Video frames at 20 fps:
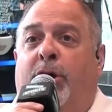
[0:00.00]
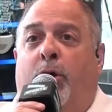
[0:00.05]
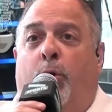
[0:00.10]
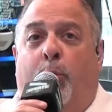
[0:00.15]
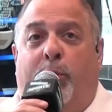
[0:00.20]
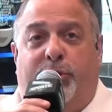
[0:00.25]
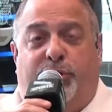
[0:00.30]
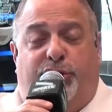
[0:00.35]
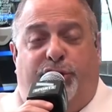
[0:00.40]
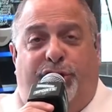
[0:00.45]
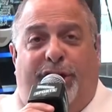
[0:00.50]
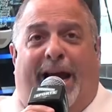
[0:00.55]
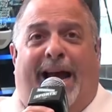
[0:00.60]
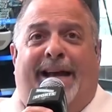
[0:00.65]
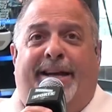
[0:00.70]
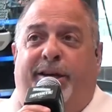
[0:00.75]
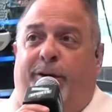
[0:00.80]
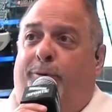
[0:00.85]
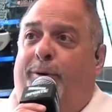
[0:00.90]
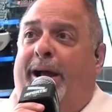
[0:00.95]
was
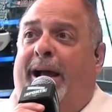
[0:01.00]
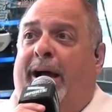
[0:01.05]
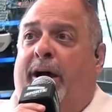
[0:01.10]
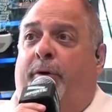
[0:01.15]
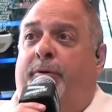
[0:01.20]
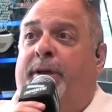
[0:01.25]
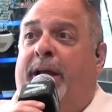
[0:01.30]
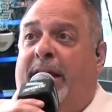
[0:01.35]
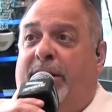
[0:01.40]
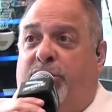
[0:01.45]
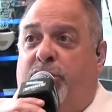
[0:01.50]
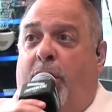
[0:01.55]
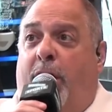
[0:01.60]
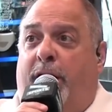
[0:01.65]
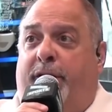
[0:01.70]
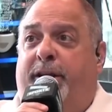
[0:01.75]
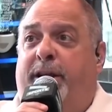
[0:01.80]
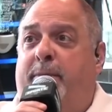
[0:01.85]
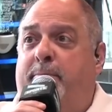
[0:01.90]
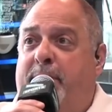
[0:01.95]
chatting around and
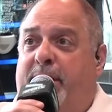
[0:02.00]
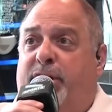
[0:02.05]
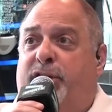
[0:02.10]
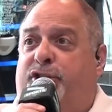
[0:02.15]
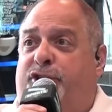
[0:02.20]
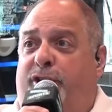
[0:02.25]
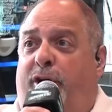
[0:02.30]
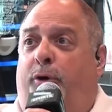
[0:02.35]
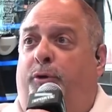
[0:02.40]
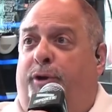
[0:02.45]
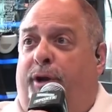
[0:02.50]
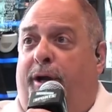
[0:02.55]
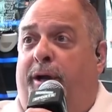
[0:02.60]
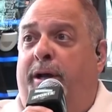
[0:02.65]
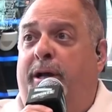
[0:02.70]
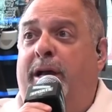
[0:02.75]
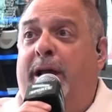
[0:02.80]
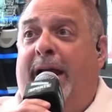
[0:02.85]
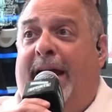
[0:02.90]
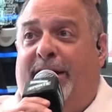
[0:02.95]
talking to Minnesota
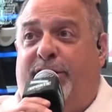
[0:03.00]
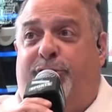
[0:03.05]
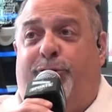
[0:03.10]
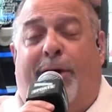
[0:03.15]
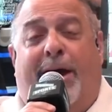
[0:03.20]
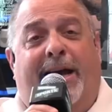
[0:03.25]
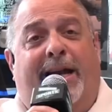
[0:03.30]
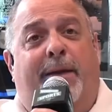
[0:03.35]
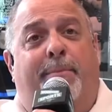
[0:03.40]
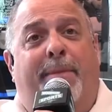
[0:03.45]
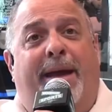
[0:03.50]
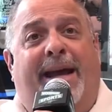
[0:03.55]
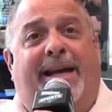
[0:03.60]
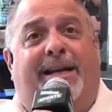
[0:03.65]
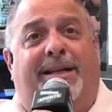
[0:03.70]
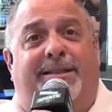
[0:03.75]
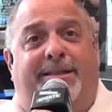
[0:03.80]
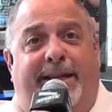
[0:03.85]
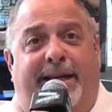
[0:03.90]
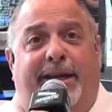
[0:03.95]
and trying to make
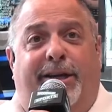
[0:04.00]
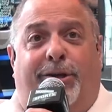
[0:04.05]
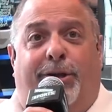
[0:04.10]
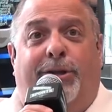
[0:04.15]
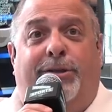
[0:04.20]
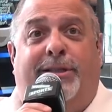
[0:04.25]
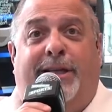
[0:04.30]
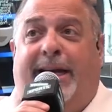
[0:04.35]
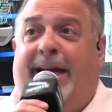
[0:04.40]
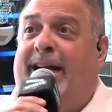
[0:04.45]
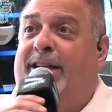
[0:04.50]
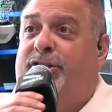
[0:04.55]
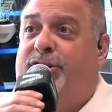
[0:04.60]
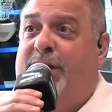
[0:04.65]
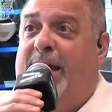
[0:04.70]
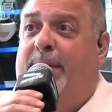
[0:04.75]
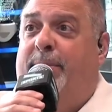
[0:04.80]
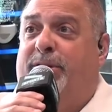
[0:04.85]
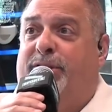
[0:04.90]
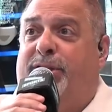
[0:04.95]
a deal to get
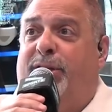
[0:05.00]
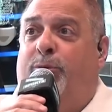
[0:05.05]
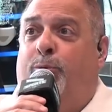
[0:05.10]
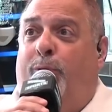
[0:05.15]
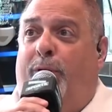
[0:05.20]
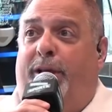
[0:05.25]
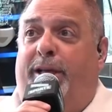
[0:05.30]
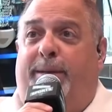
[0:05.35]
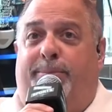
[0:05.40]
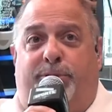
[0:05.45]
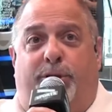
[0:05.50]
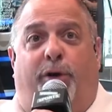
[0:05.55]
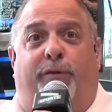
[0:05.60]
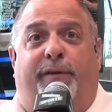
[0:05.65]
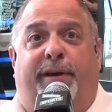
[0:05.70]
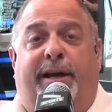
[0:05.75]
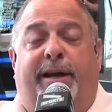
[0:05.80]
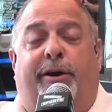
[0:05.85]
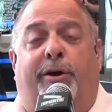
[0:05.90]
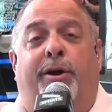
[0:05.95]
Jameson Williams
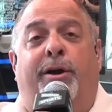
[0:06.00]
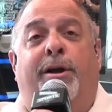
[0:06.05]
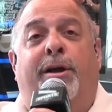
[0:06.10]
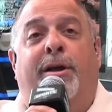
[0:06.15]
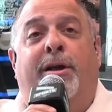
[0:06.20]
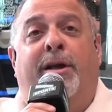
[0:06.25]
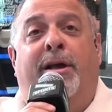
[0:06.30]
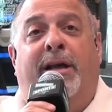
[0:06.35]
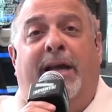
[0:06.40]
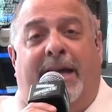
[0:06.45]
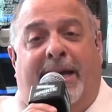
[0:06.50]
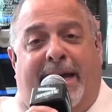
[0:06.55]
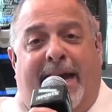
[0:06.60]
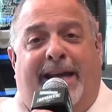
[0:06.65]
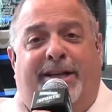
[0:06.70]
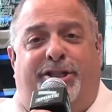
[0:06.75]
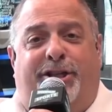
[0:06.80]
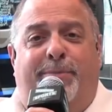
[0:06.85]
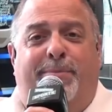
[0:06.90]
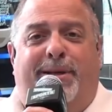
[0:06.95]
over here. In
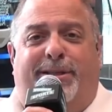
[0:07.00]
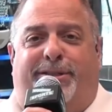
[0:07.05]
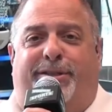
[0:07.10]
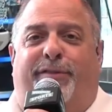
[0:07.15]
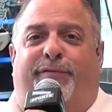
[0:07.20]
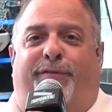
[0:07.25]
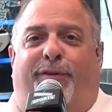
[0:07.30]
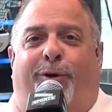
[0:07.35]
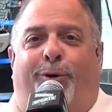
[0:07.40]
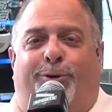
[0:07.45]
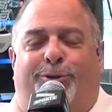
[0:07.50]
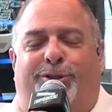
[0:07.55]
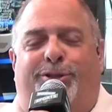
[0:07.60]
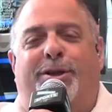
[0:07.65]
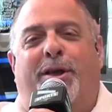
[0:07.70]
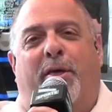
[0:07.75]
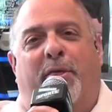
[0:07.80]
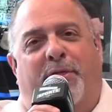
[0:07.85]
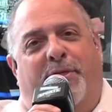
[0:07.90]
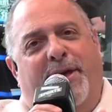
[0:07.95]
case you missed it, folks,
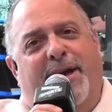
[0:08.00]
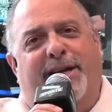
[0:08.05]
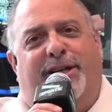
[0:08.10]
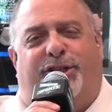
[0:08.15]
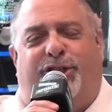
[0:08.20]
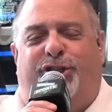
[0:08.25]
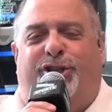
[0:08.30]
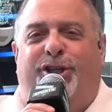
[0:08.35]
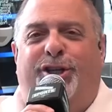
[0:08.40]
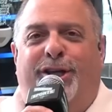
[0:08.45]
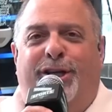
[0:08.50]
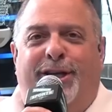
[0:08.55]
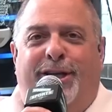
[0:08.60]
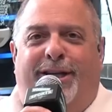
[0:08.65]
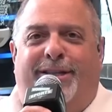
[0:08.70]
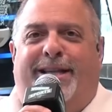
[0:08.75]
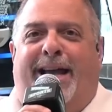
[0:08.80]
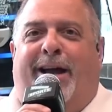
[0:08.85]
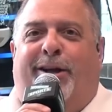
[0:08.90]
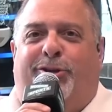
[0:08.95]
this
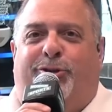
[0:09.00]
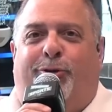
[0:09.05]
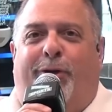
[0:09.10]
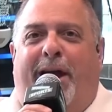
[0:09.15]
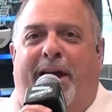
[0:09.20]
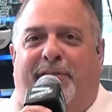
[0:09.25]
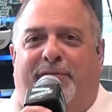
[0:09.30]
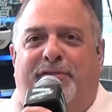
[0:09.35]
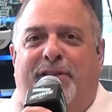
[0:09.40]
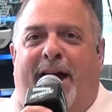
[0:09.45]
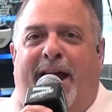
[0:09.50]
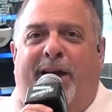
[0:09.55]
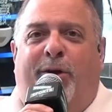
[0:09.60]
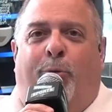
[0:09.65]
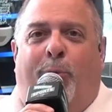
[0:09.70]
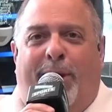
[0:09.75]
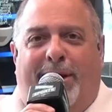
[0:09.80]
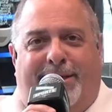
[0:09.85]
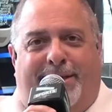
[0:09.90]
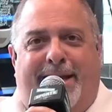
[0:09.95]
is how draft night
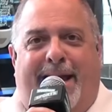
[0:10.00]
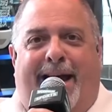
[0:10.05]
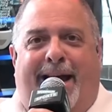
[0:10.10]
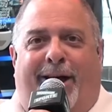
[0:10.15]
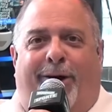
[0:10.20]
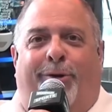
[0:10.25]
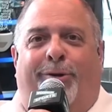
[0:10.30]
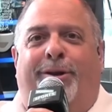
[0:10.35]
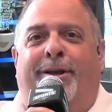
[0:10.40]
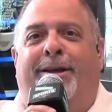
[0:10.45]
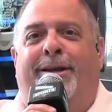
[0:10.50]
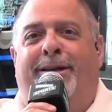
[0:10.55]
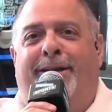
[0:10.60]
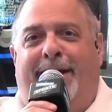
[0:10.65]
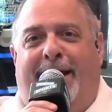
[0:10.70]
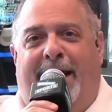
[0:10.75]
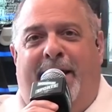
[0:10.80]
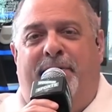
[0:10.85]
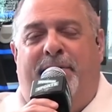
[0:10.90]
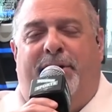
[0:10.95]
went down
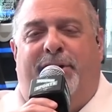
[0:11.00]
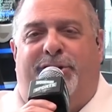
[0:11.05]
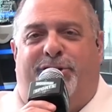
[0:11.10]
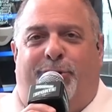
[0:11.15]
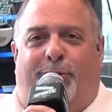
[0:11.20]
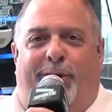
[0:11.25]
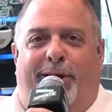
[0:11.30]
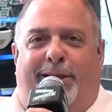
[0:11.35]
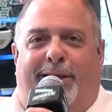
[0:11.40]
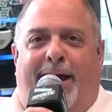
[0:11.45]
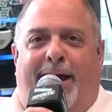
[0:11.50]
in the Detroit